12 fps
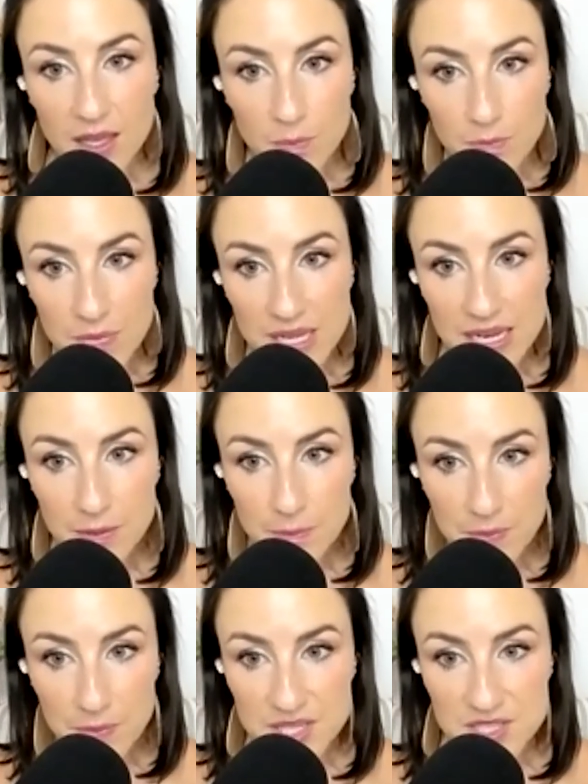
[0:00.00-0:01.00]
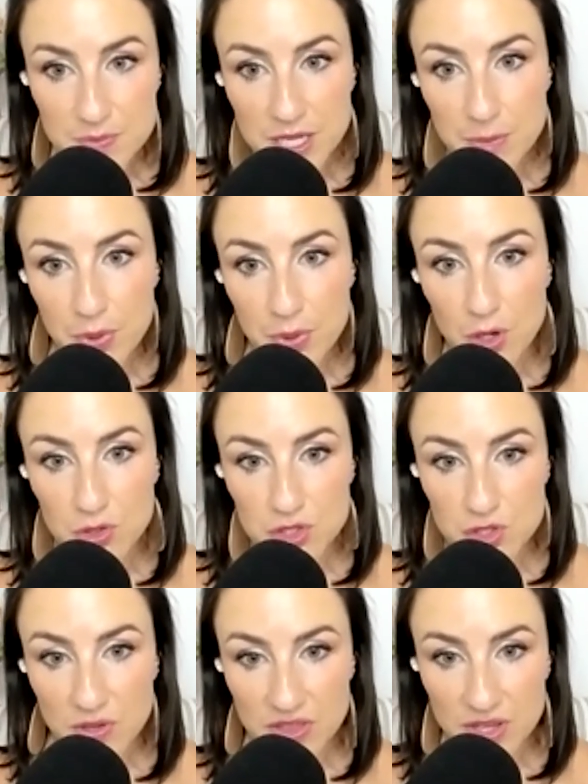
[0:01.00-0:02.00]
Meat must be
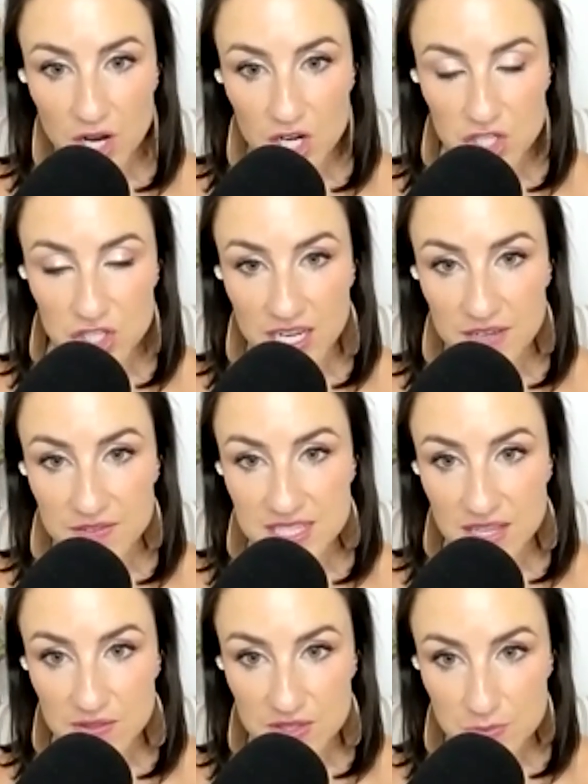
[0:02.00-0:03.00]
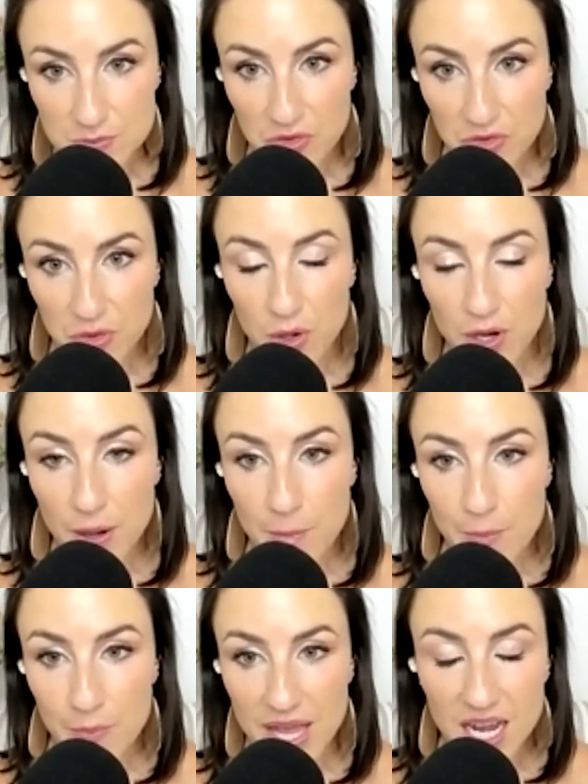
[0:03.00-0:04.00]
approached with caution. I have said this before.
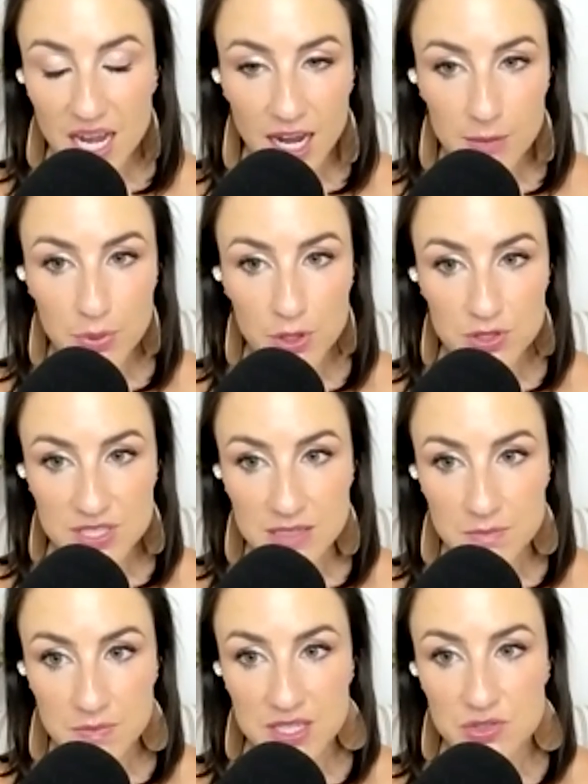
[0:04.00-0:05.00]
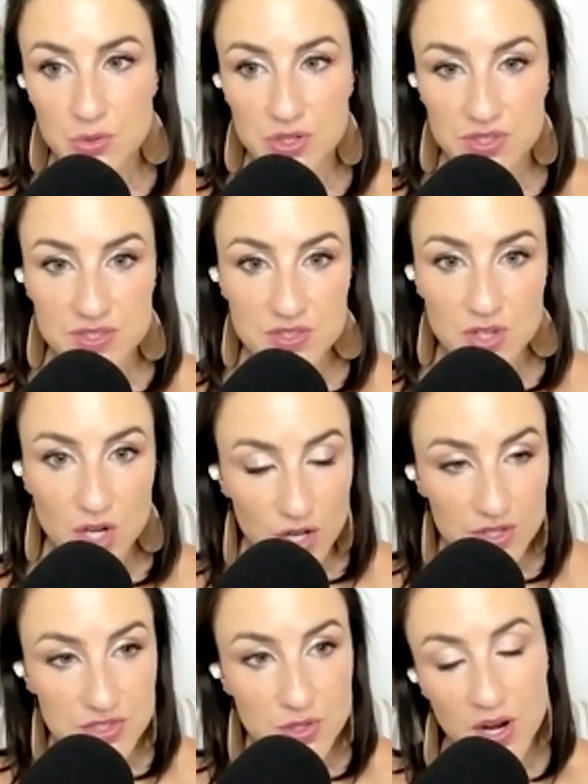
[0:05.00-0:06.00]
Many high protein meat sources are
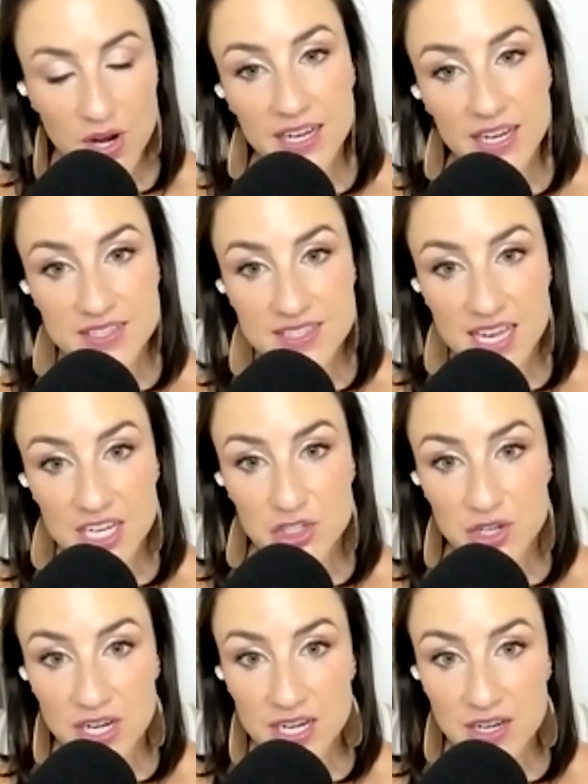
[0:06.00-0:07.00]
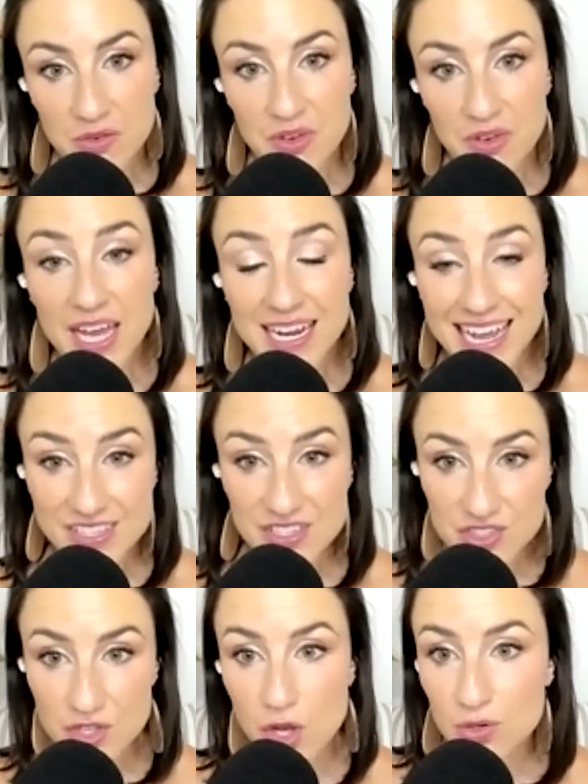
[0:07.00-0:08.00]
also high in saturated fat and
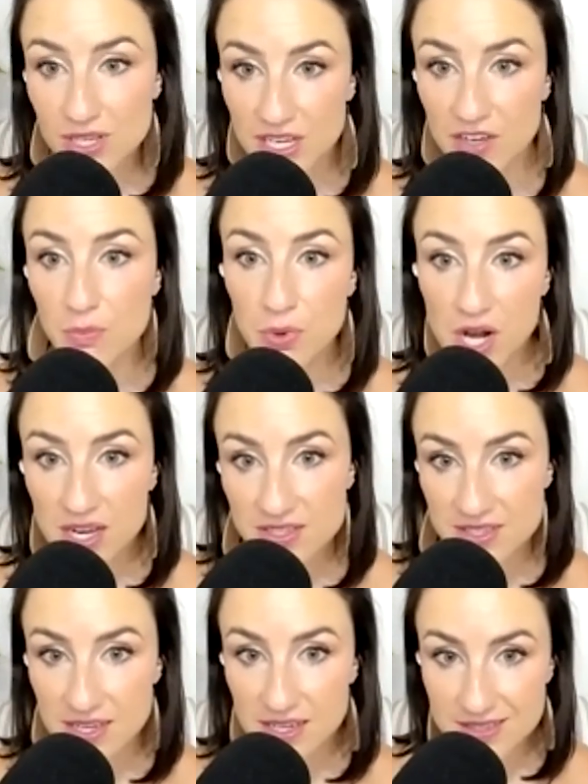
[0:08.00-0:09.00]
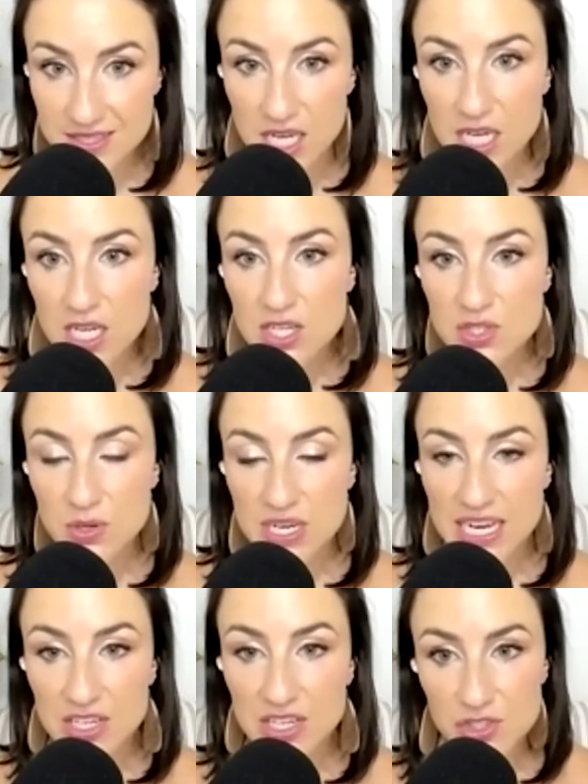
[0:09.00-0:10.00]
salt if processed. So, in
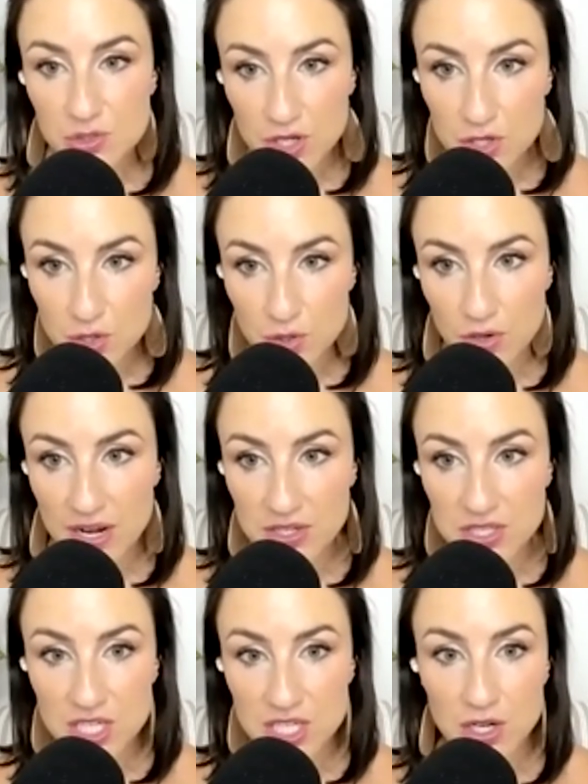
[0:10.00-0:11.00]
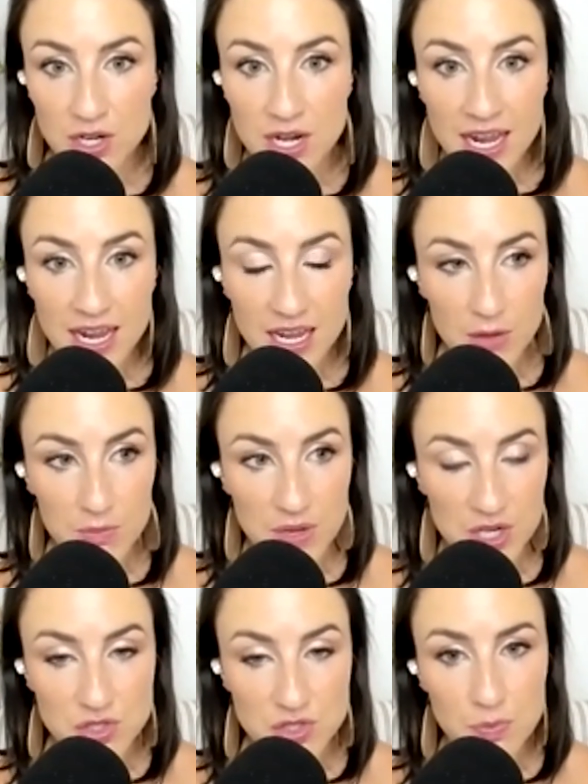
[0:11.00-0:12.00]
case you are new around here, it
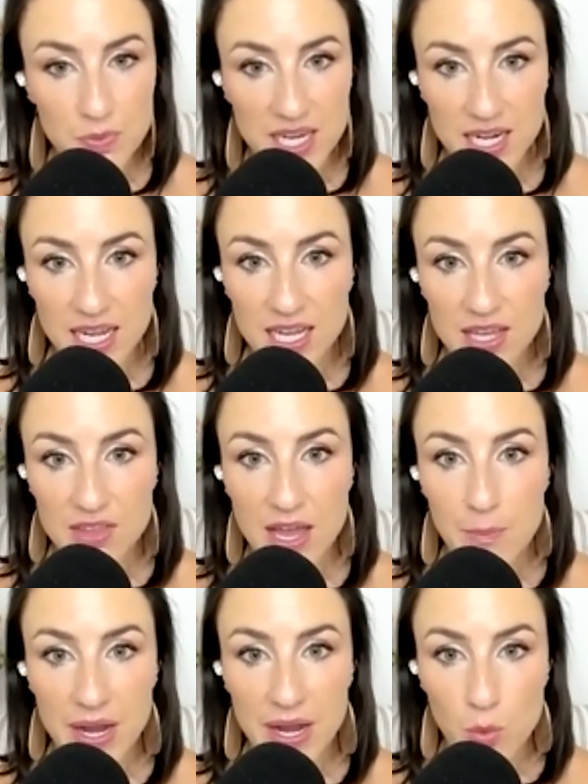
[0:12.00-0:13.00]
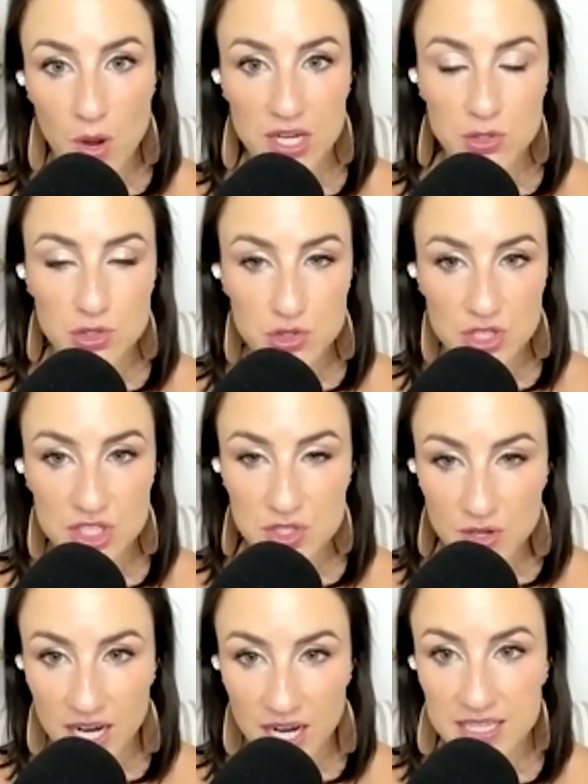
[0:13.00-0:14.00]
bears repeating that my one
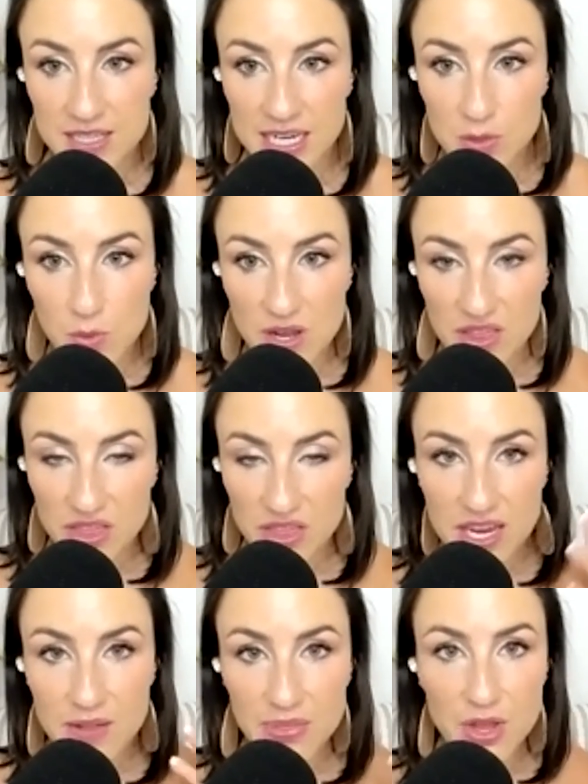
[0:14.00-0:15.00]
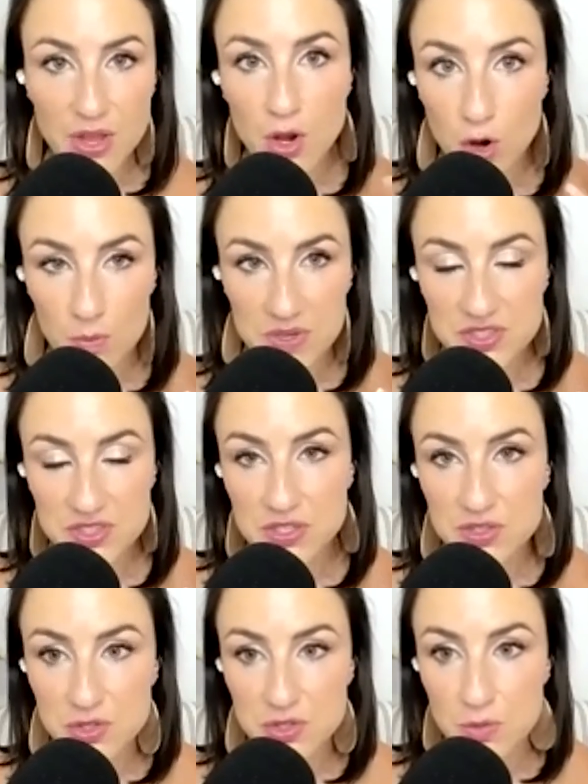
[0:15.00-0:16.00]
nutritional guideline within the home is
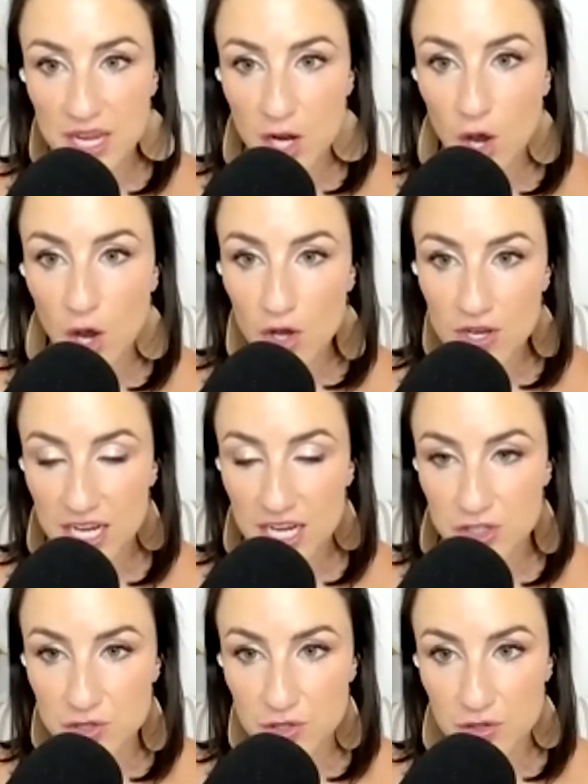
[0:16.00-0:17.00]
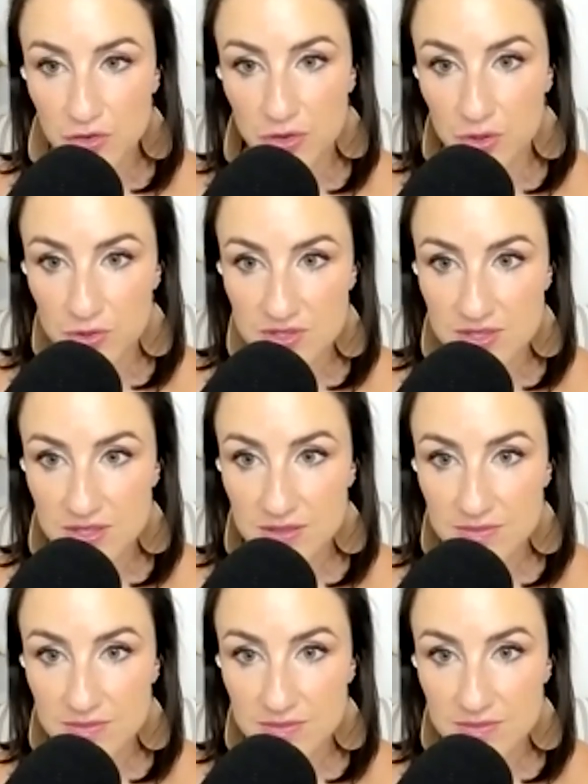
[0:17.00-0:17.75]
consuming all natural foods.